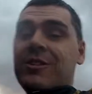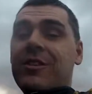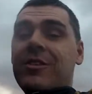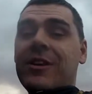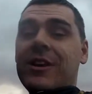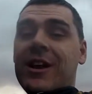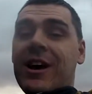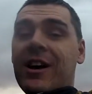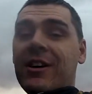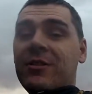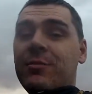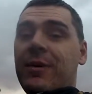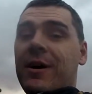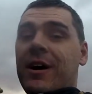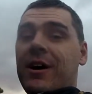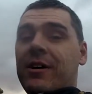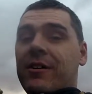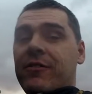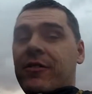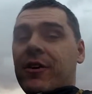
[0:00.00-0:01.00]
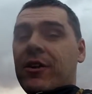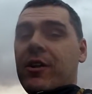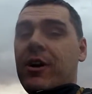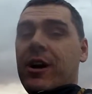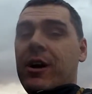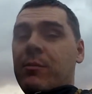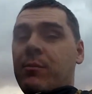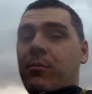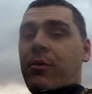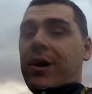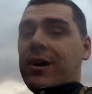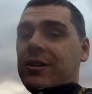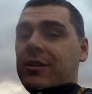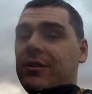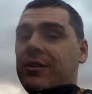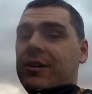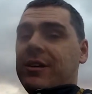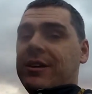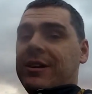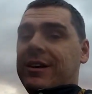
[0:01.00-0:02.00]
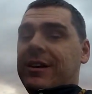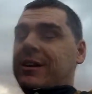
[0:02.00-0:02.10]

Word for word: did the last part of the climb, practicing